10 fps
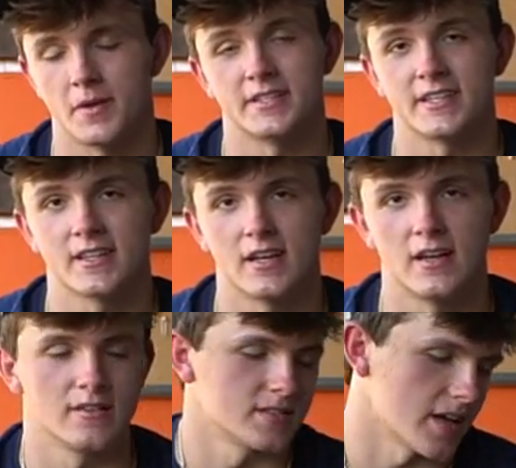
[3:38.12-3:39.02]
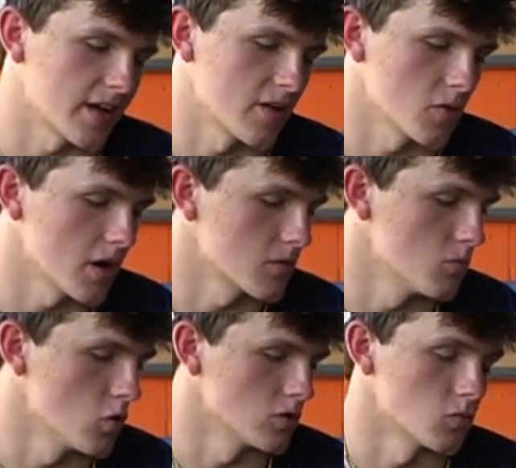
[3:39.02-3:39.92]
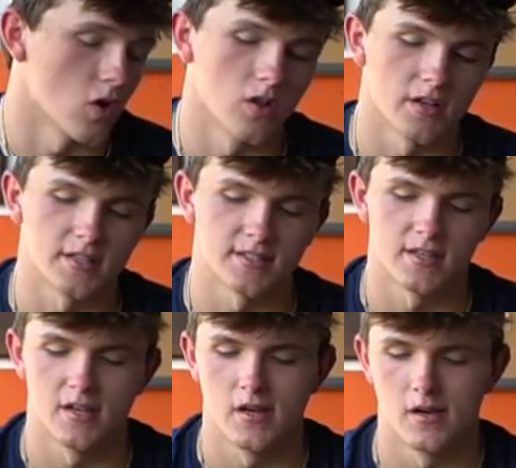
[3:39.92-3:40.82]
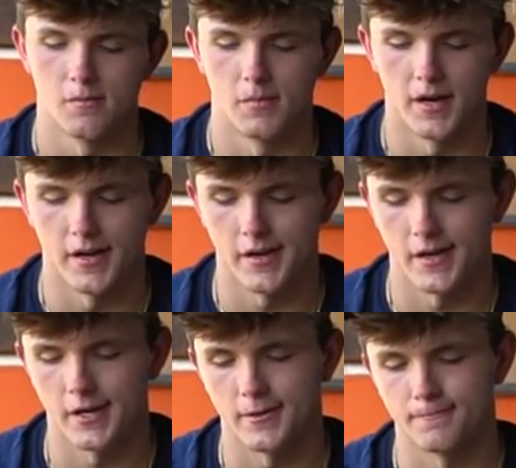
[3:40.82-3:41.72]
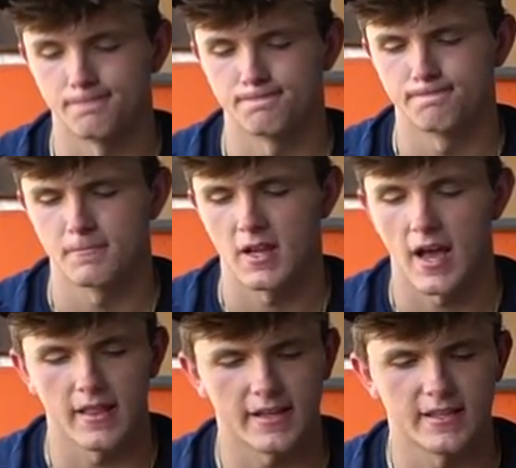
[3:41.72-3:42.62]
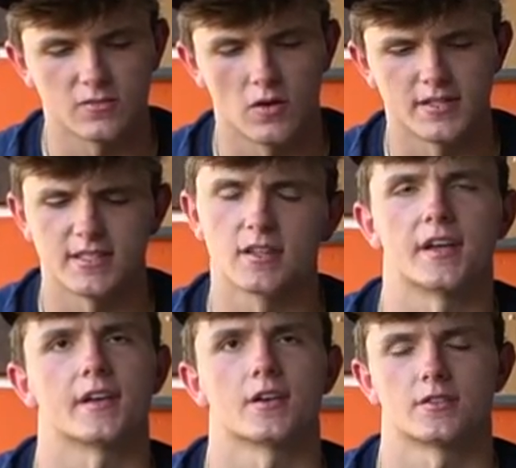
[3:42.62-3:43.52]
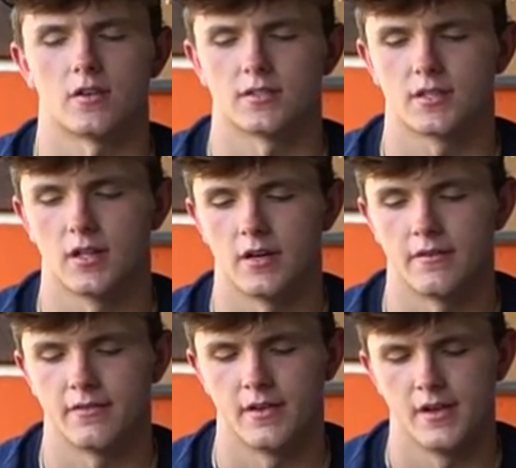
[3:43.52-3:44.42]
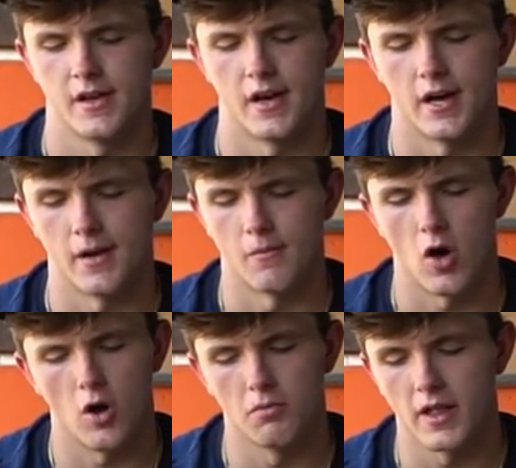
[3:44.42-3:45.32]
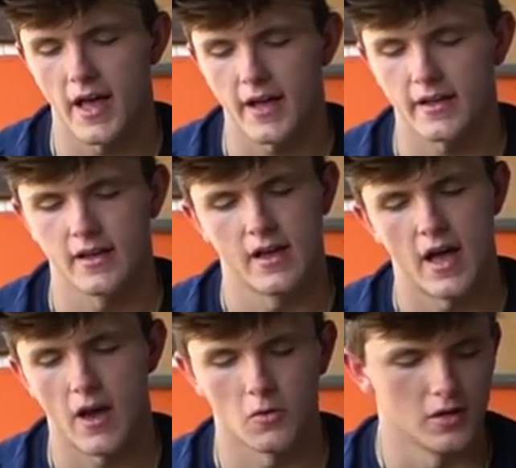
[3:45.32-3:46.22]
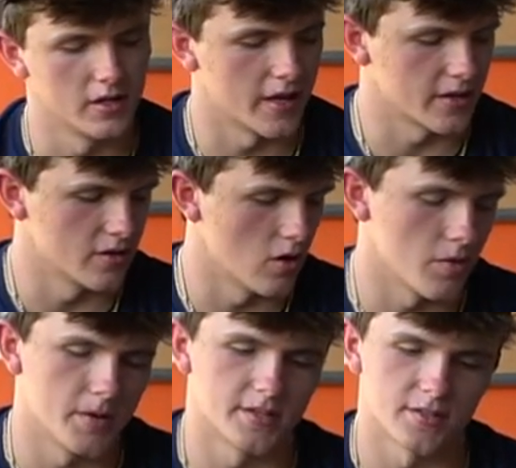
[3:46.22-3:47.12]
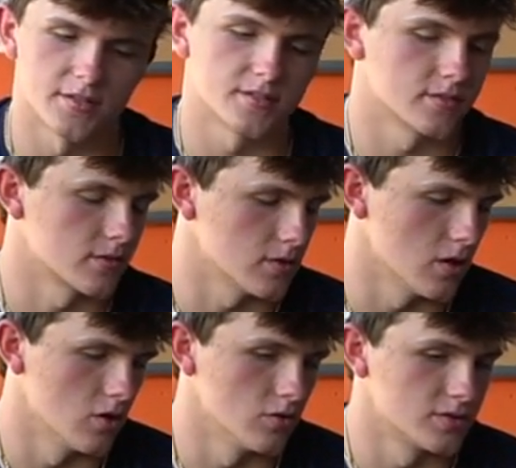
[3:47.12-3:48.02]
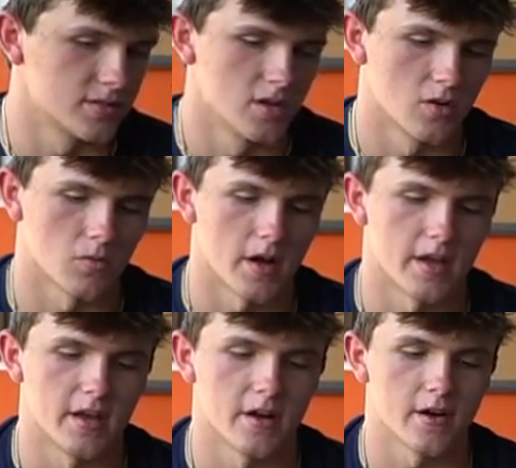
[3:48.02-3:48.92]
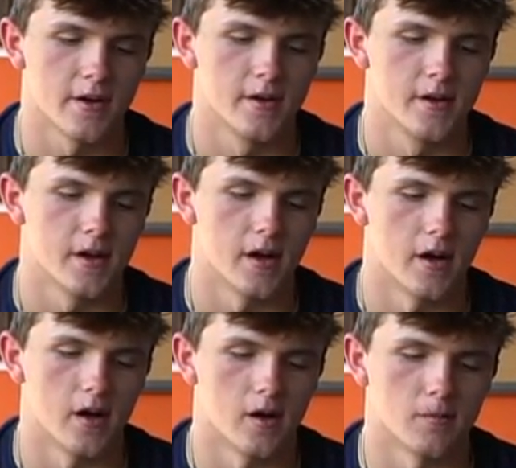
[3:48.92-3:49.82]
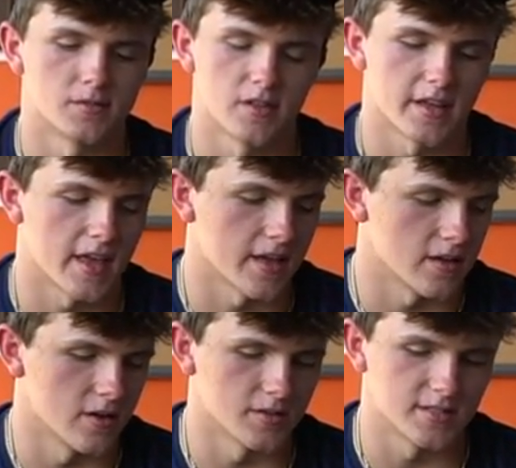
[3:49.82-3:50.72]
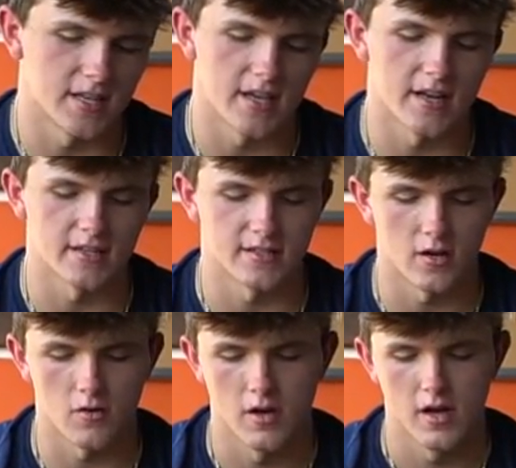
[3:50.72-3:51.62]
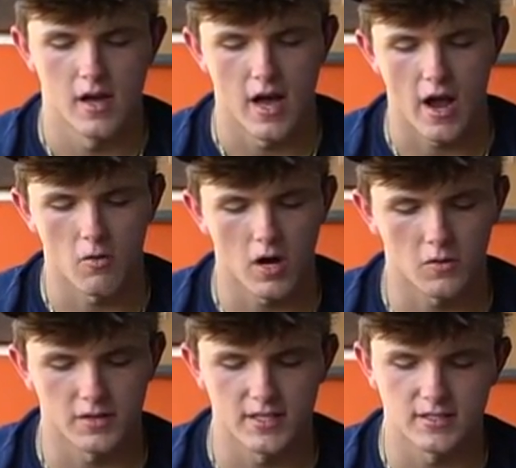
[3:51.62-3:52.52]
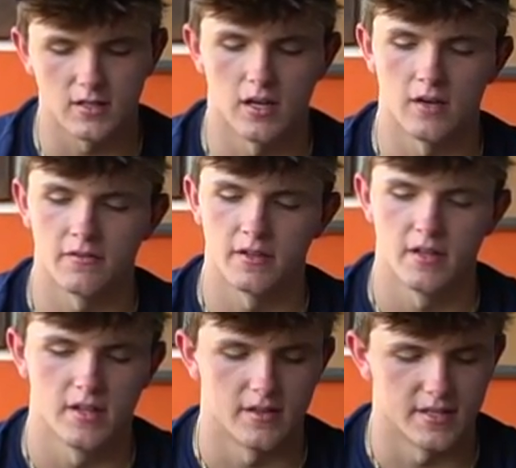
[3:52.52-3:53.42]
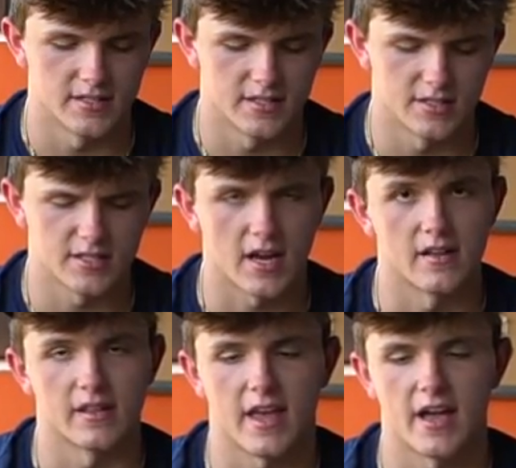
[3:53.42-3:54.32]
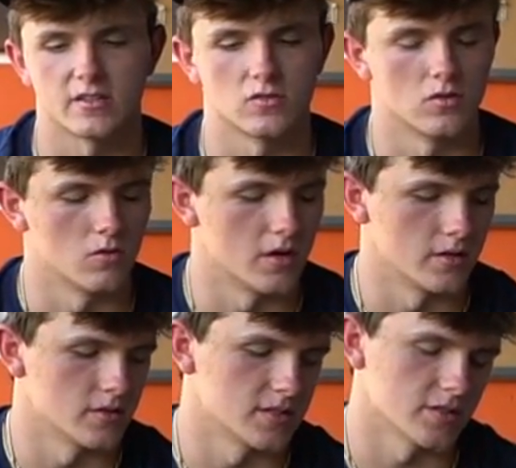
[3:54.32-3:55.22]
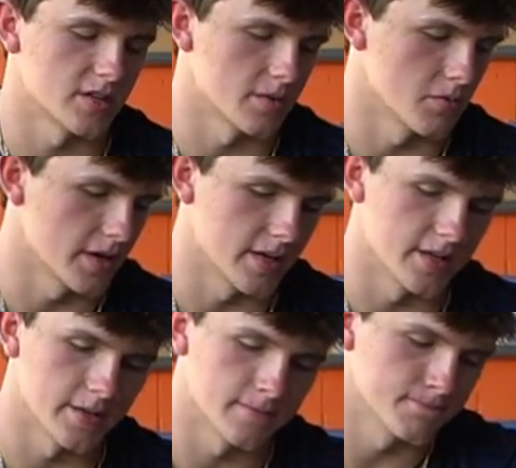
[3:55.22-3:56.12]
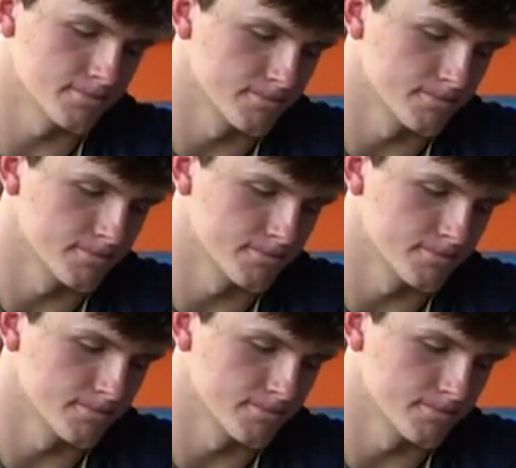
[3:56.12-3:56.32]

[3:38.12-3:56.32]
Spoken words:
pitching gloves. I kind of rock more with Rawlings, but I like this one. This is Clayton Kershaw's glove, all black. I really like, you know, all pitchers close right here, so they can't, you know, see in it. So I rock with this glove. This is just kind of the casual one, still trying to break it in.